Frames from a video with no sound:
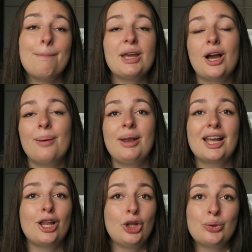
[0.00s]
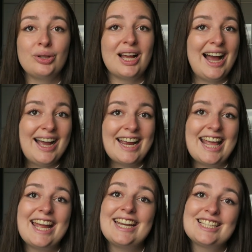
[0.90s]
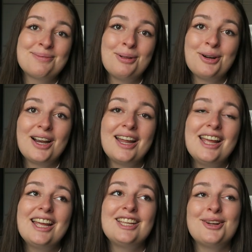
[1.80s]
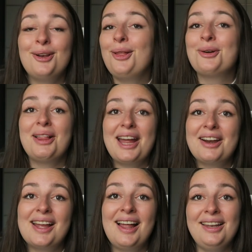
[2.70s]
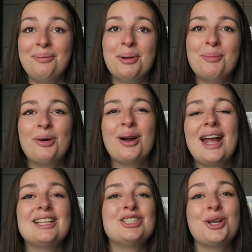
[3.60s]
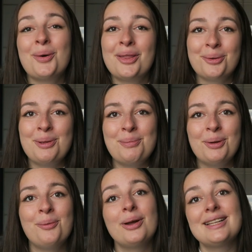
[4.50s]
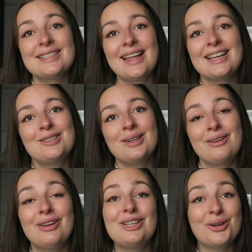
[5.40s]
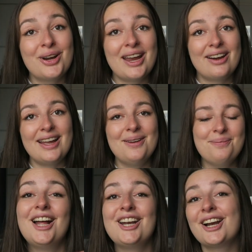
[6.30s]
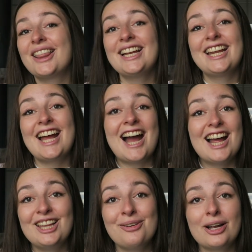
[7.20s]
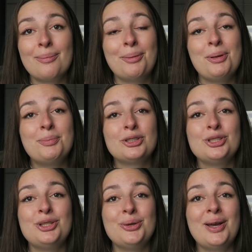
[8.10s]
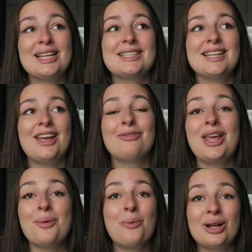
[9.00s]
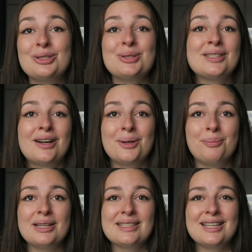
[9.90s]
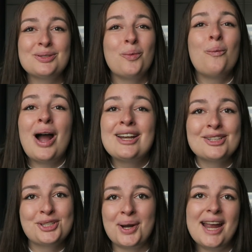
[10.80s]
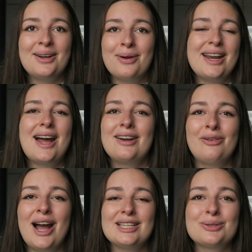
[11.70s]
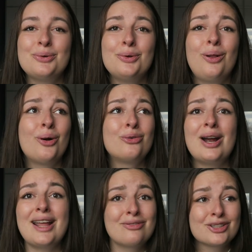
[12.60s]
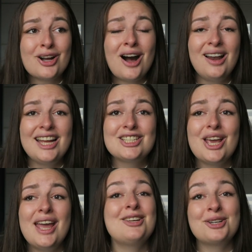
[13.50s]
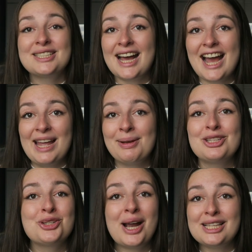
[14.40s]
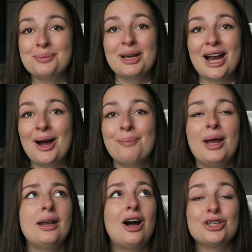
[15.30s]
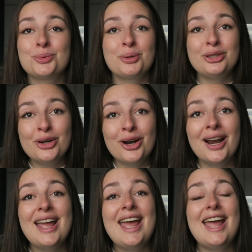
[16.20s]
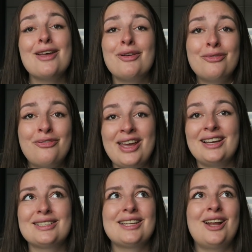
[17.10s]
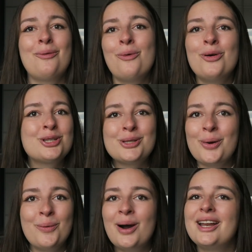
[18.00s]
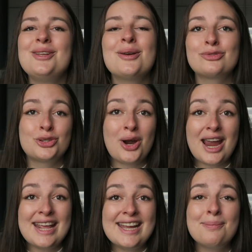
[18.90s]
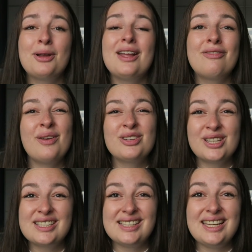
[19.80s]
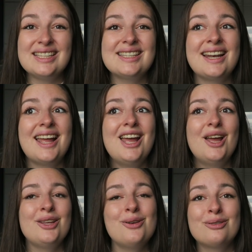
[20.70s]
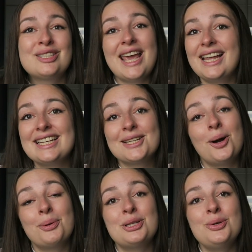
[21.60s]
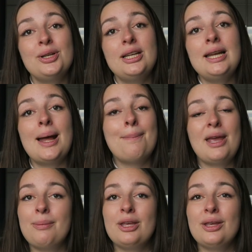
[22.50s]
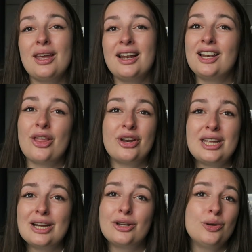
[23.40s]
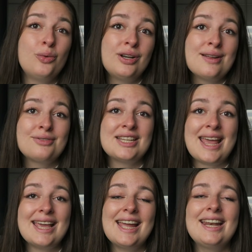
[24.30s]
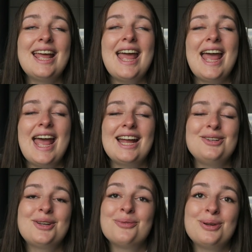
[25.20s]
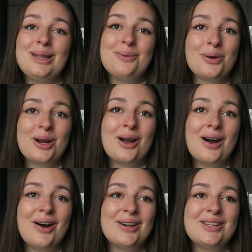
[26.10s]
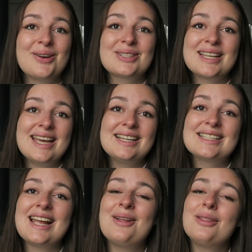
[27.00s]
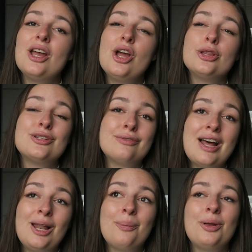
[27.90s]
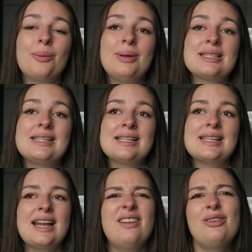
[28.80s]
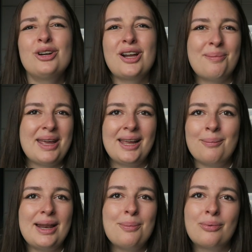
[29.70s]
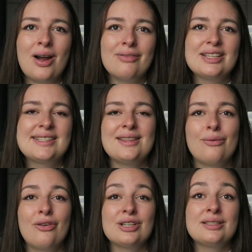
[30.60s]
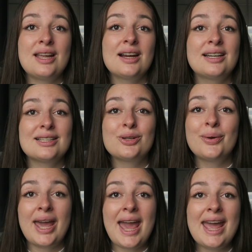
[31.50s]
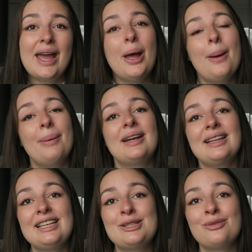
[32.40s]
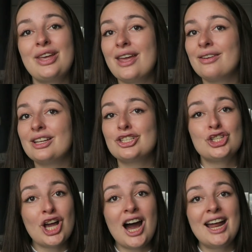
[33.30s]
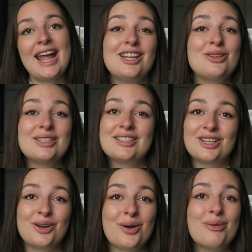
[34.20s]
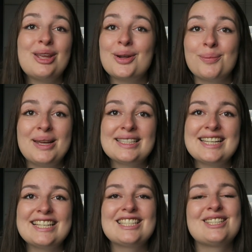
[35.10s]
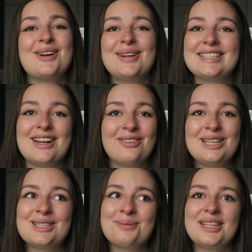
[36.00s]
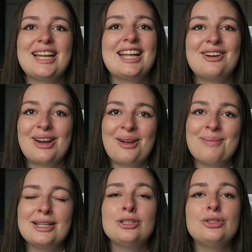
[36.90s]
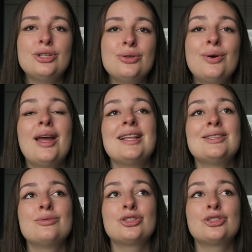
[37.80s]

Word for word: become like a local guide and explore your local area a little bit more and show other people what it's like to live in your area. Another thing that I highly recommend people to do is if they want to start a business, why not try it right out of high school or right after college? Take your time and try to become an entrepreneur. If it fails, so what? You have tried it, but if it succeeds, then you have taken this opportunity that maybe in another year you wouldn't have taken and you can really work on your skills and develop your business. And if you're not making many profits in the first year, that's okay but at least you've gave it a shot and you can start growing your business. So it's definitely something that I recommend you do and